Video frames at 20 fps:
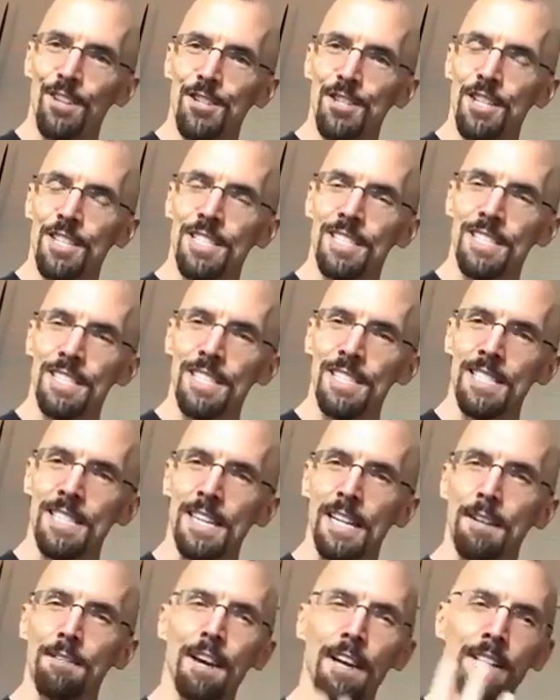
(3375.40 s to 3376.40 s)
just to
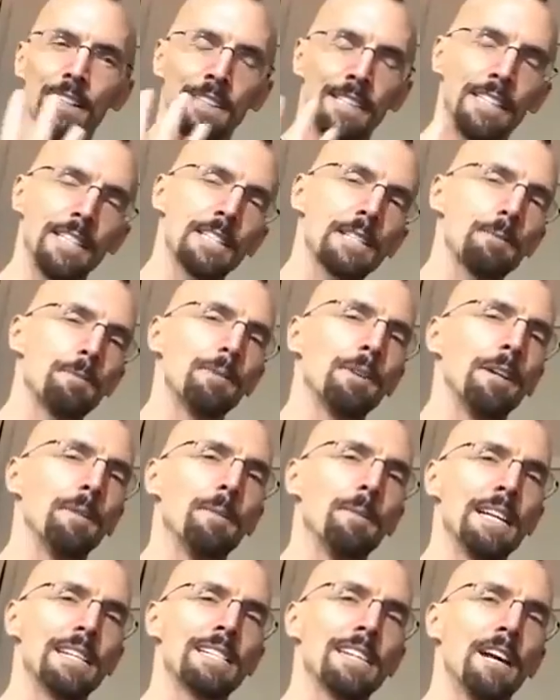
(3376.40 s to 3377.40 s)
see if I could discipline
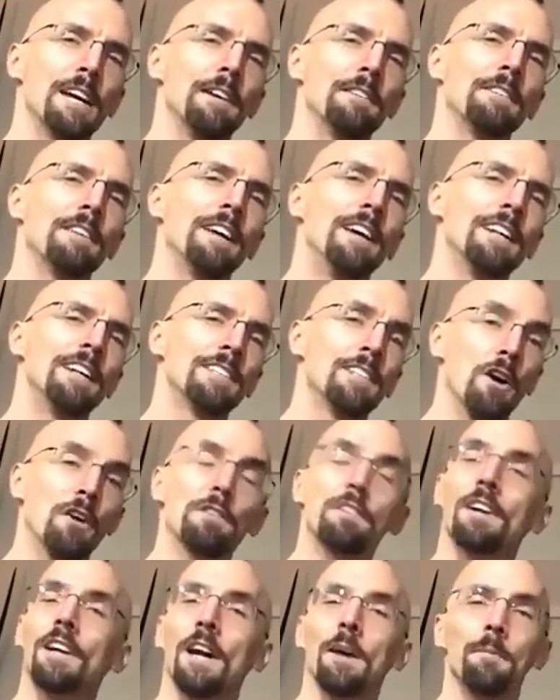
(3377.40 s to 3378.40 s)
myself to
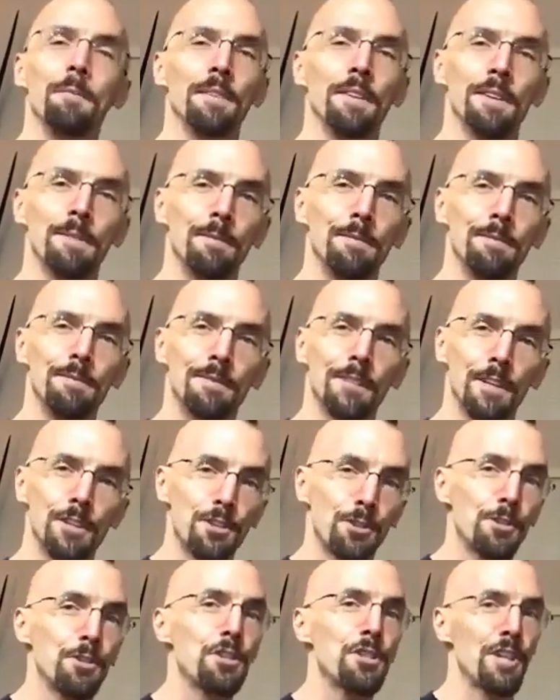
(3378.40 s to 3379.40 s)
overcome the
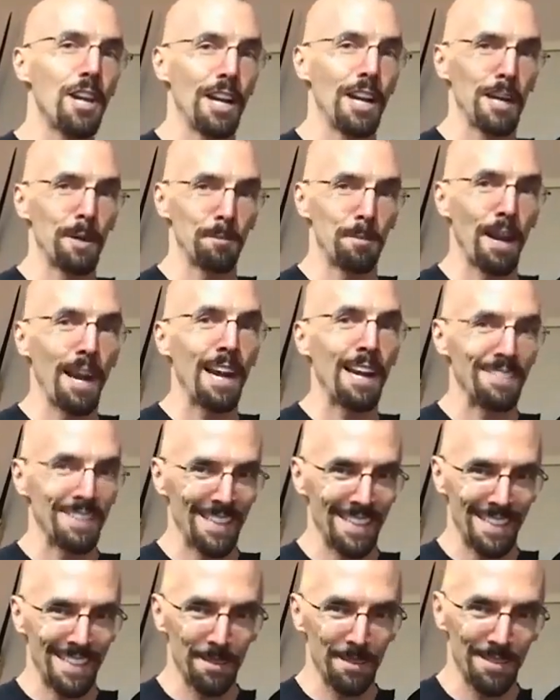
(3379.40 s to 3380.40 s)
excruciating pain
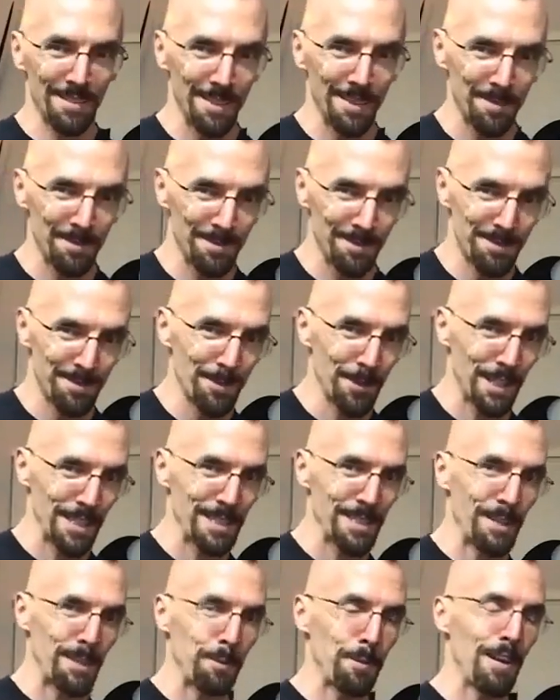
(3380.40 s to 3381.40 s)
that it
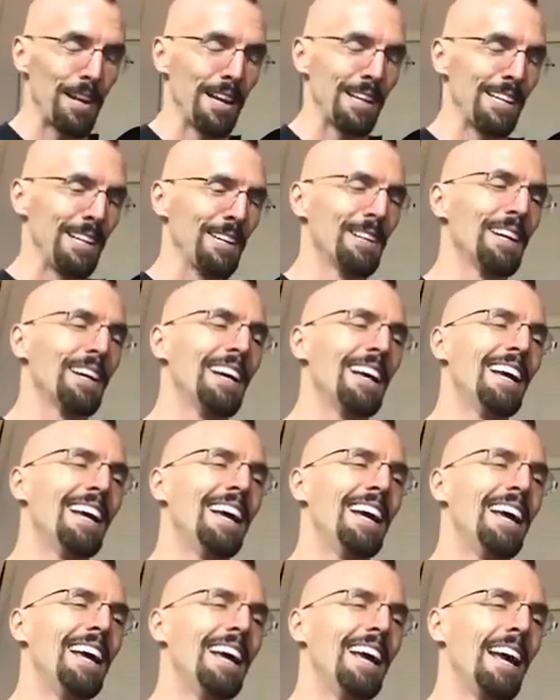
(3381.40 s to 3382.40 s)
brings upon you.
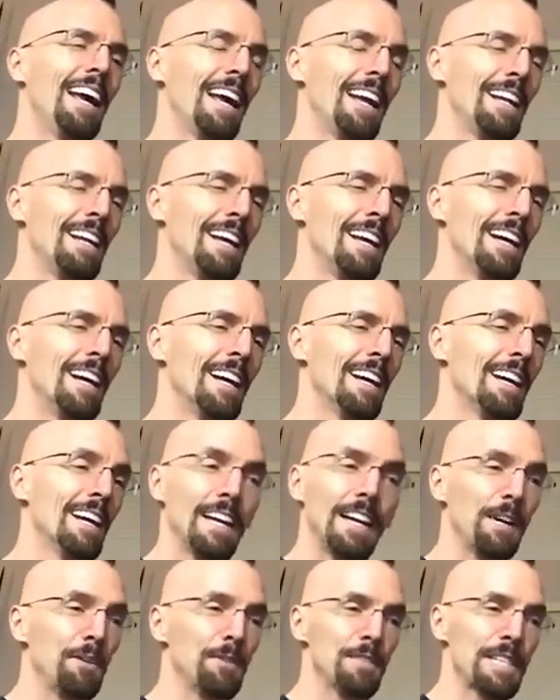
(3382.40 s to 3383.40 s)
And
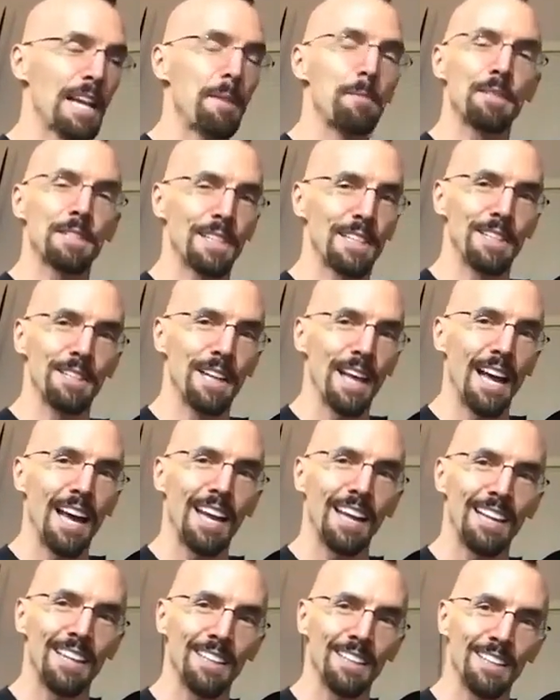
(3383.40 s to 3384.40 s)
I was able to do
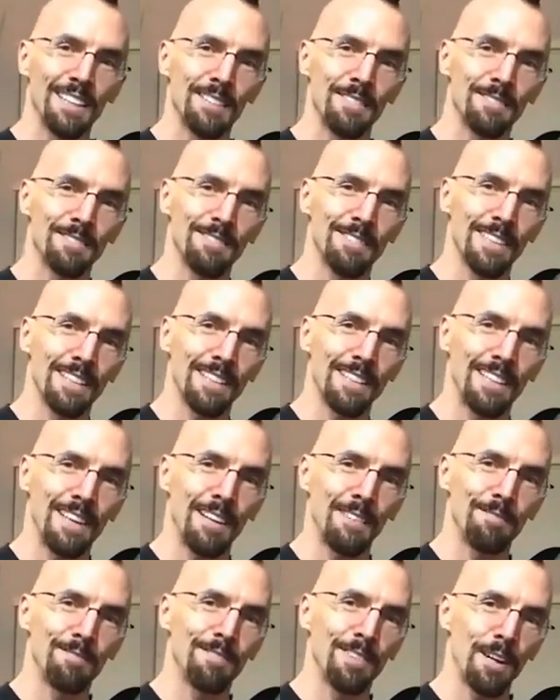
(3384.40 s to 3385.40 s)
that.
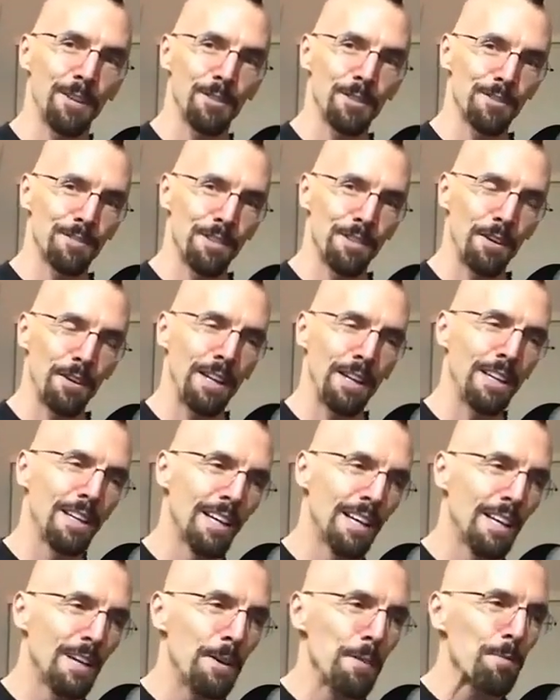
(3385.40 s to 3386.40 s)
I was very
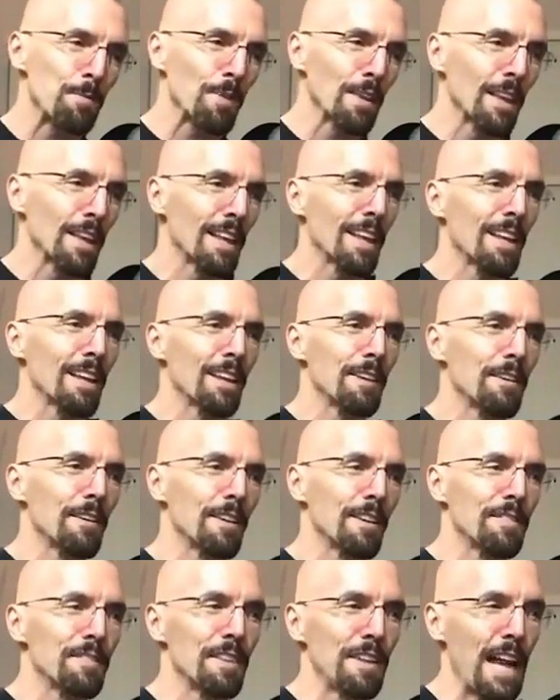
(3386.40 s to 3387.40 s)

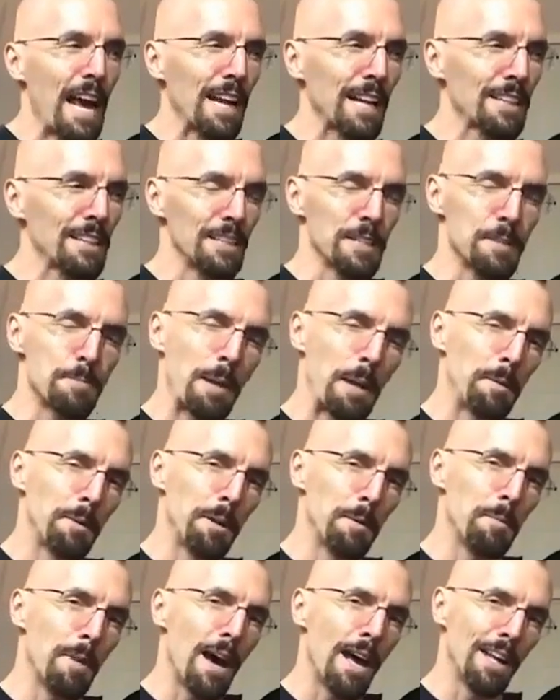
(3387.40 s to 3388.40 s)
fanatical, is probably
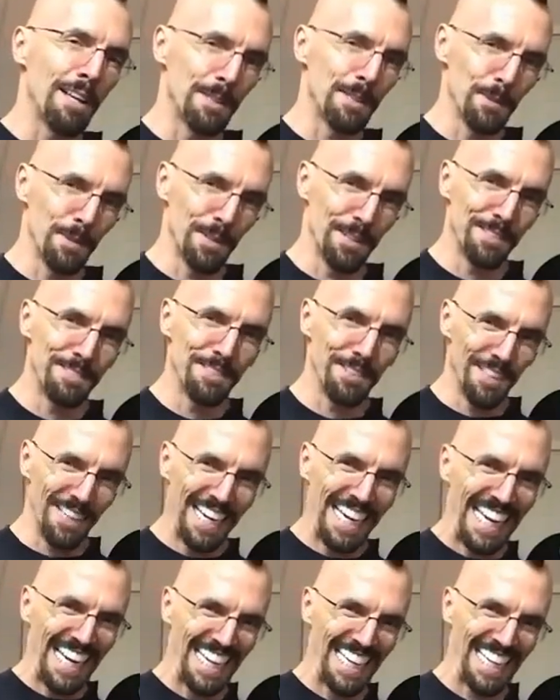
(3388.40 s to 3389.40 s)
a mild word for it.